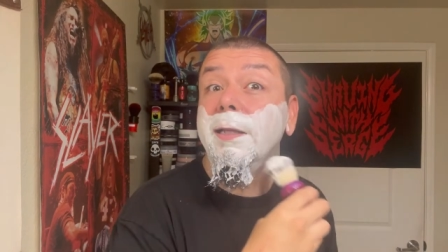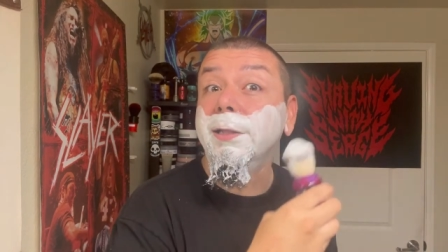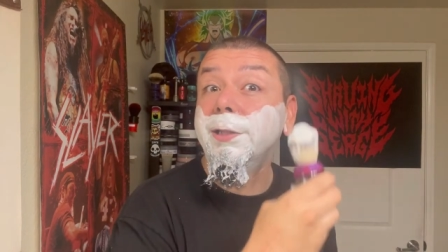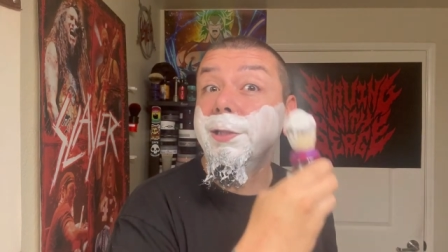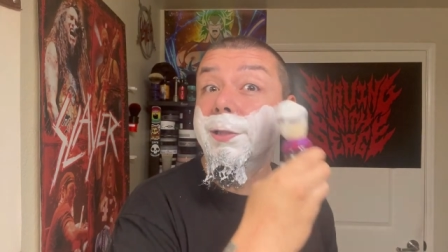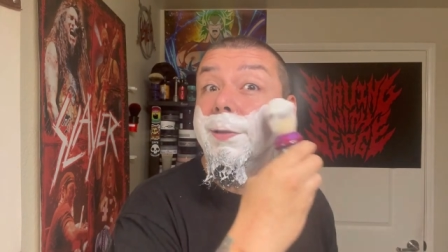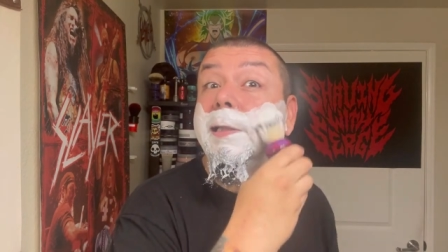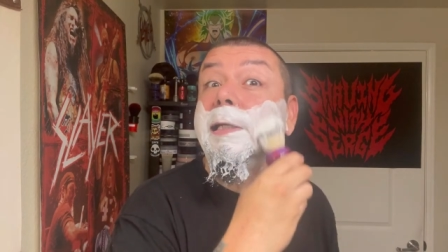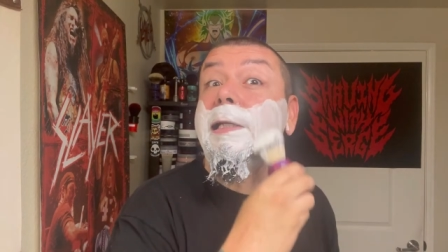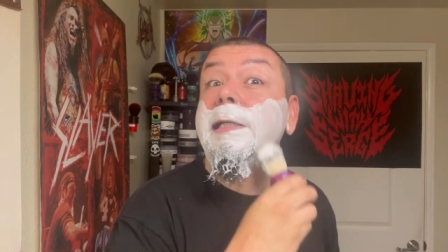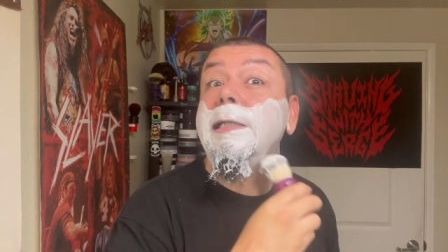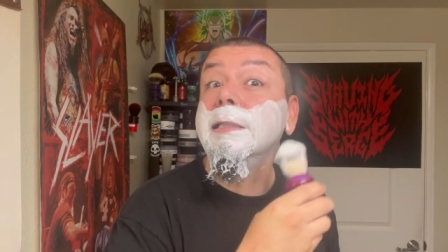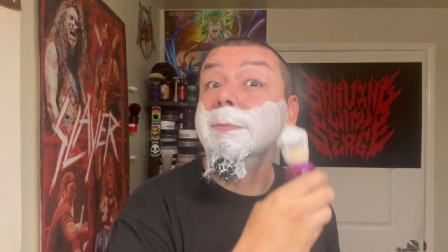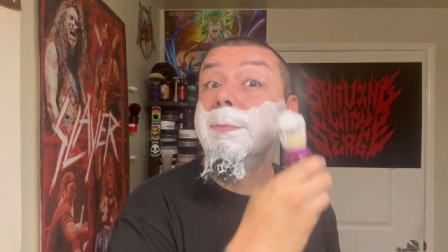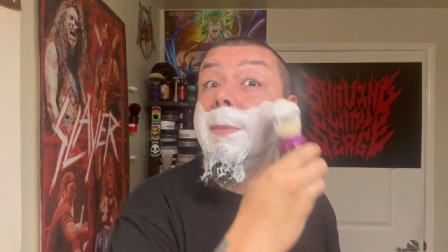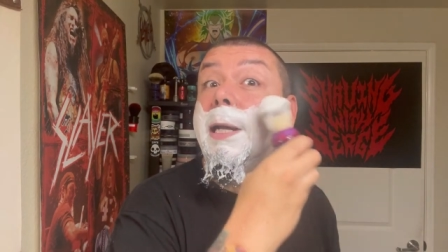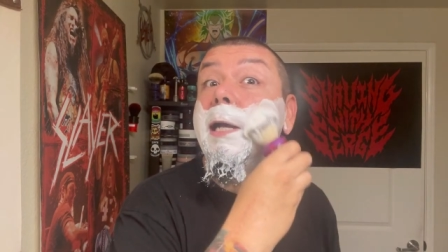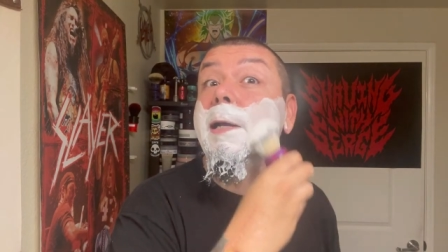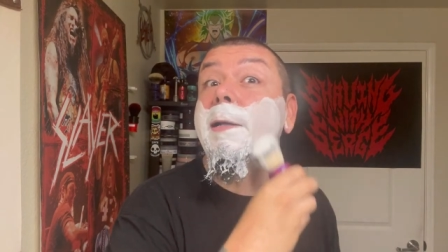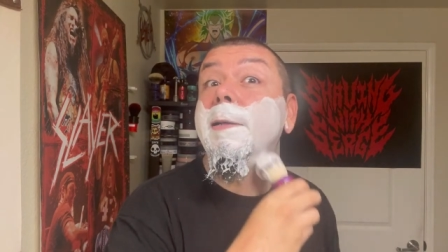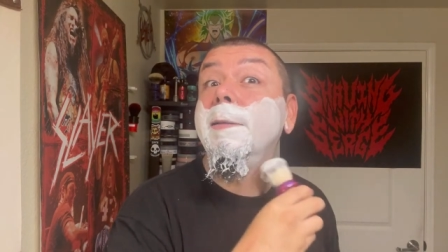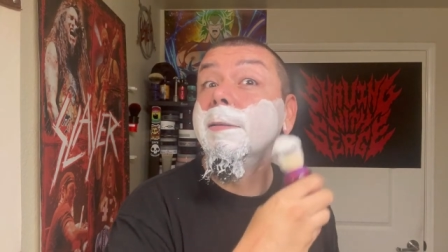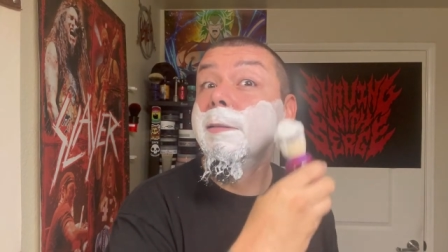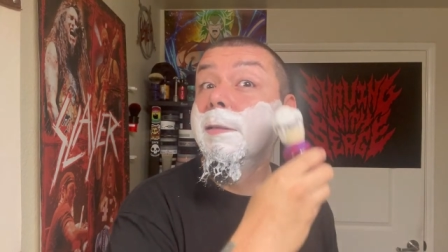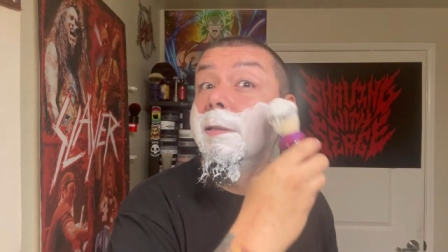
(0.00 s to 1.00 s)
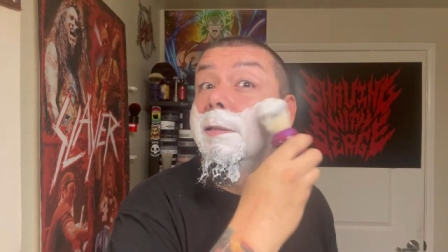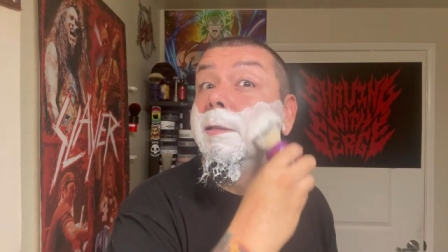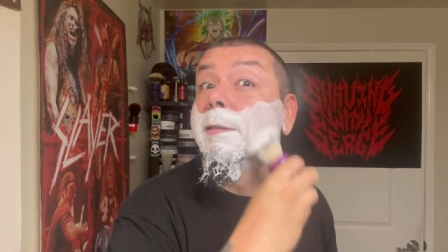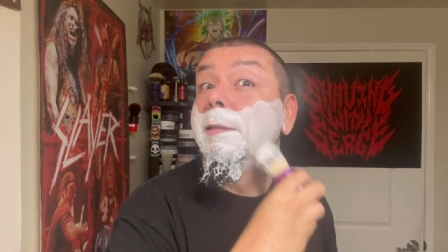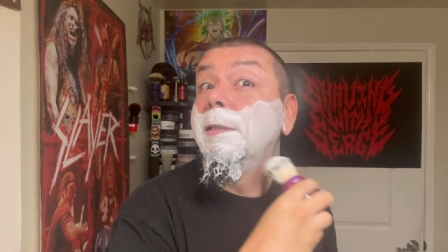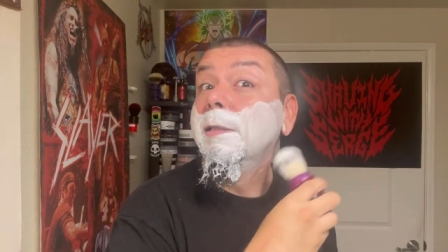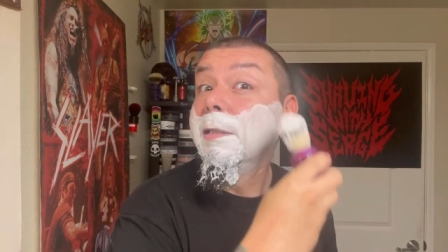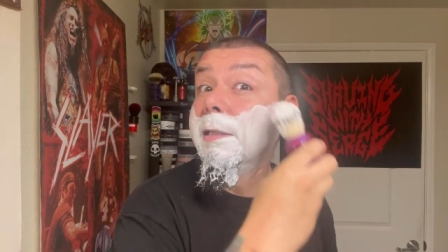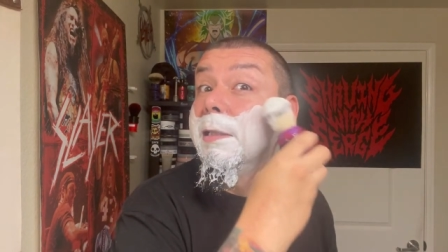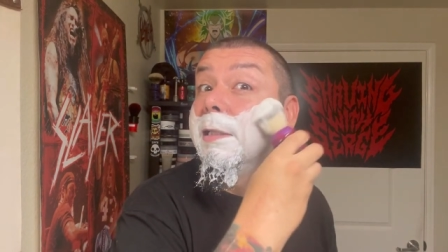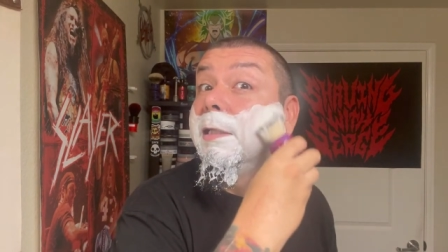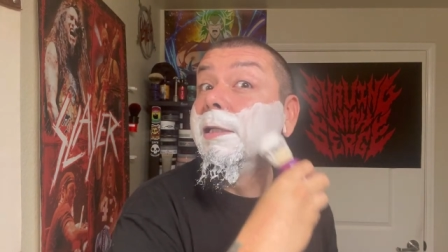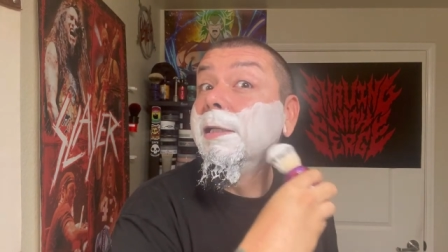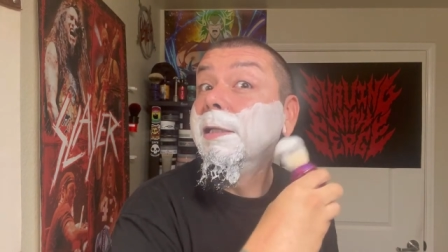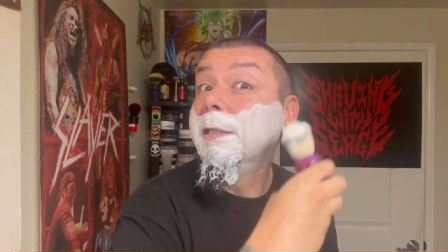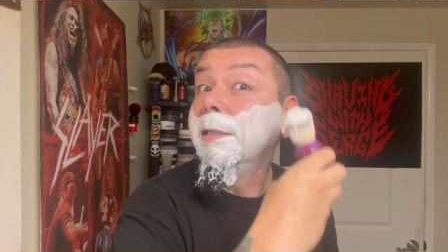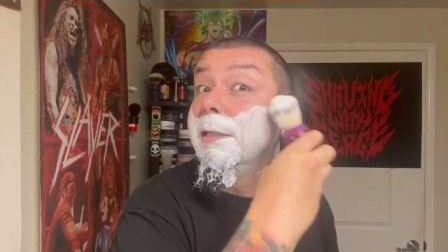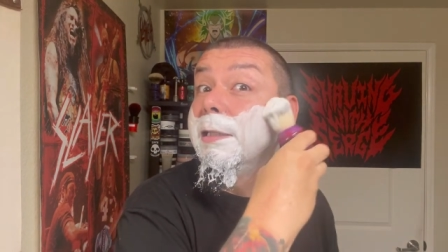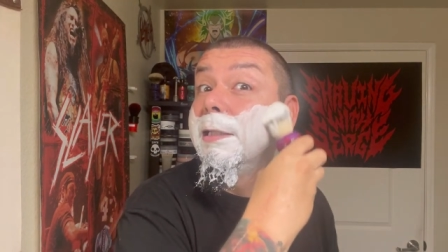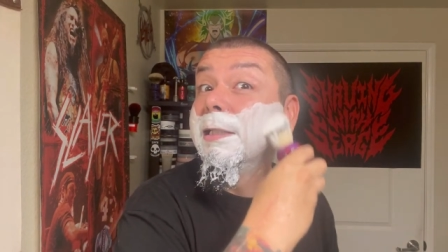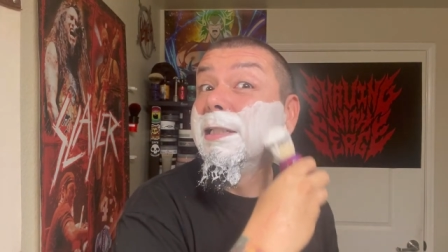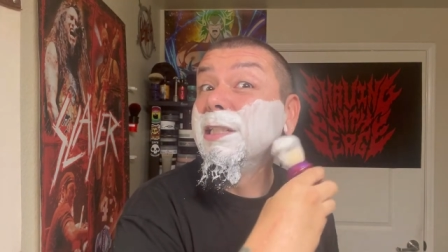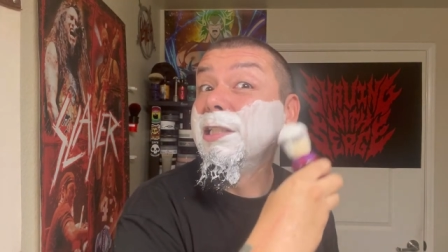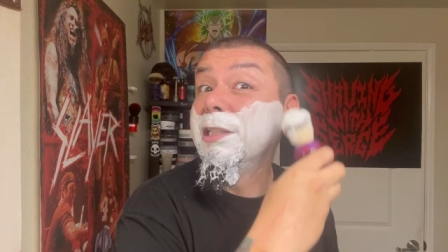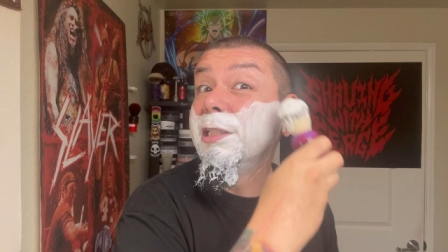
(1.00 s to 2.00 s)
trees, man.
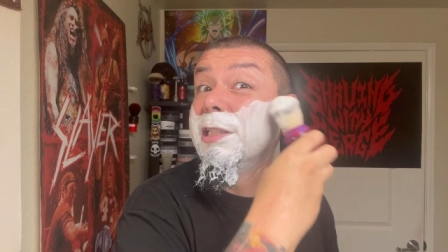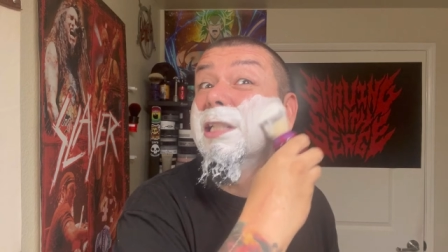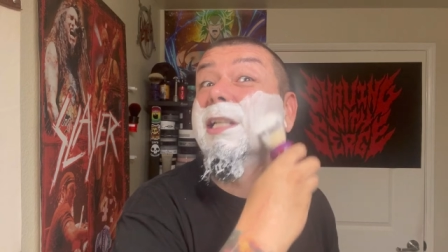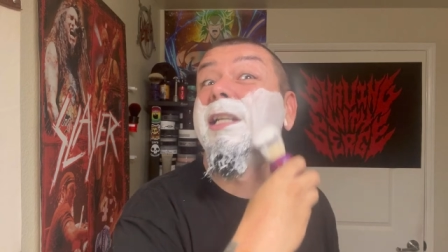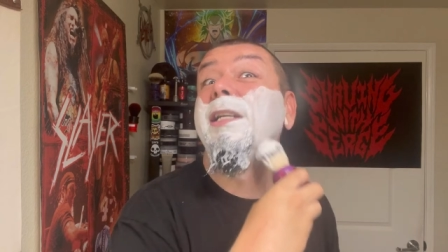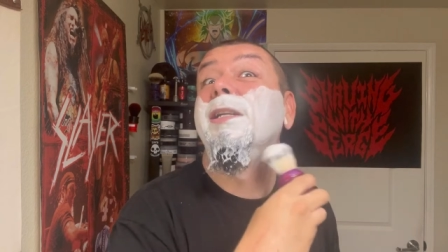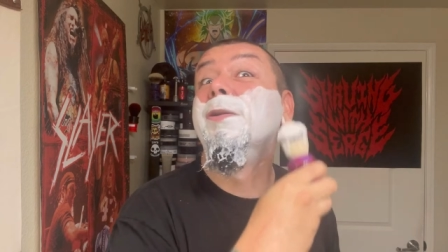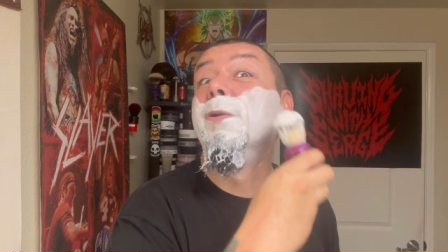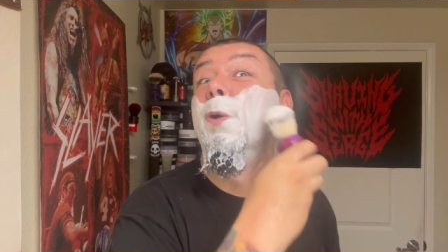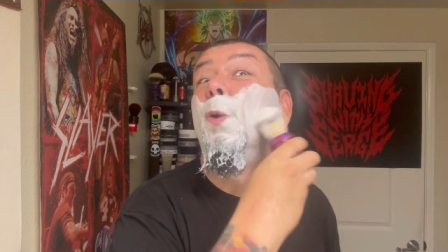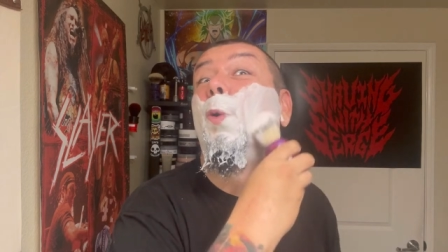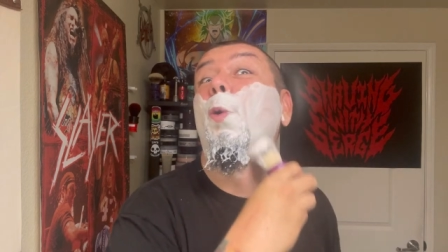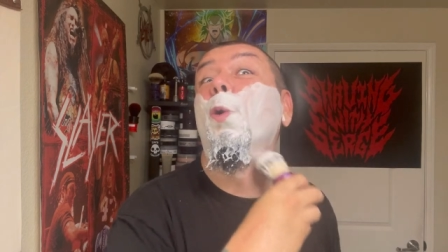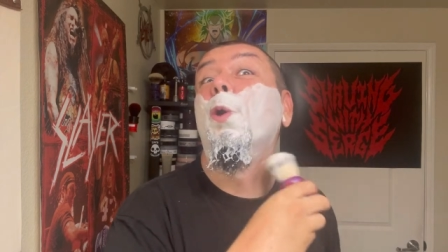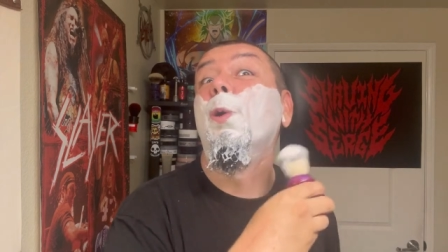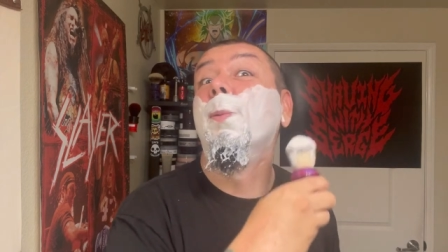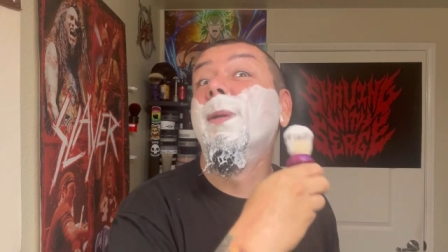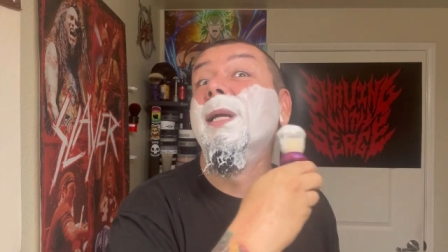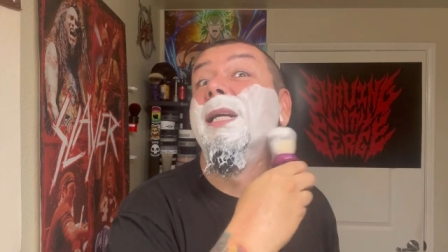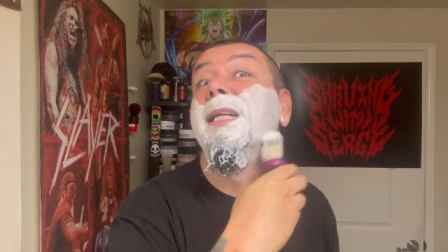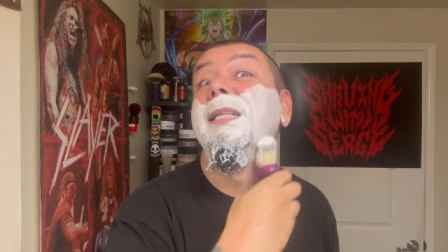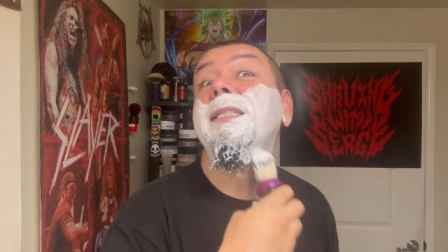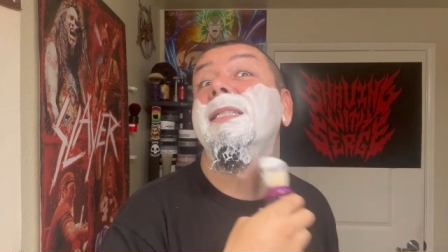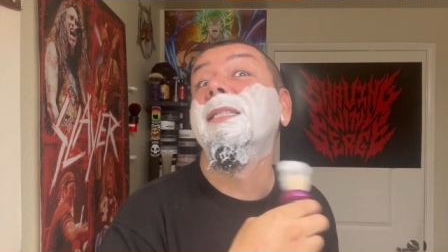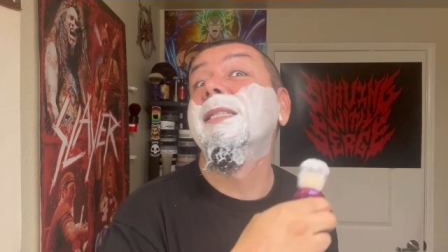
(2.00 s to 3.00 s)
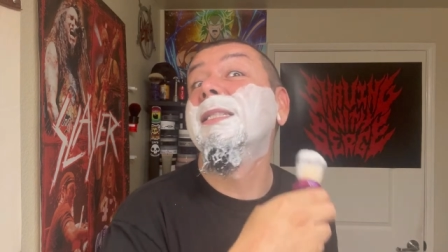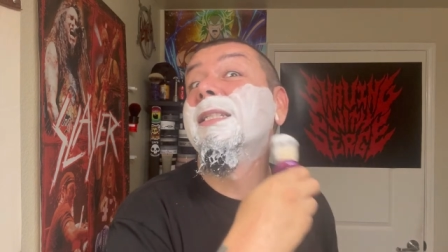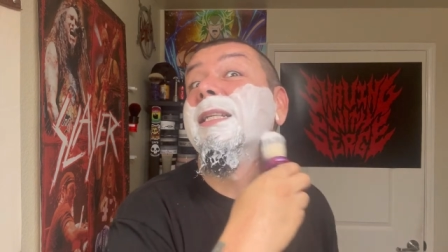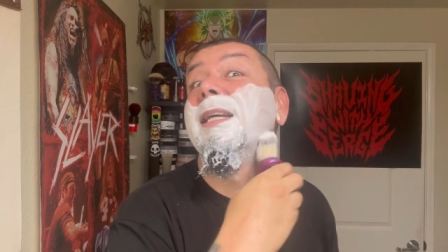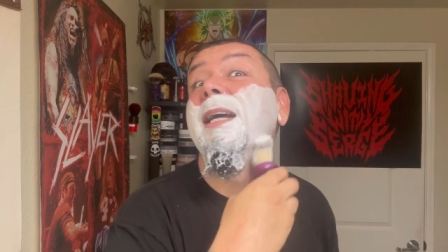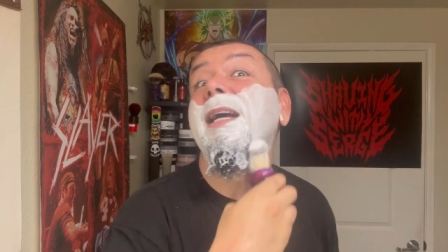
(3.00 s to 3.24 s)
Ginormous.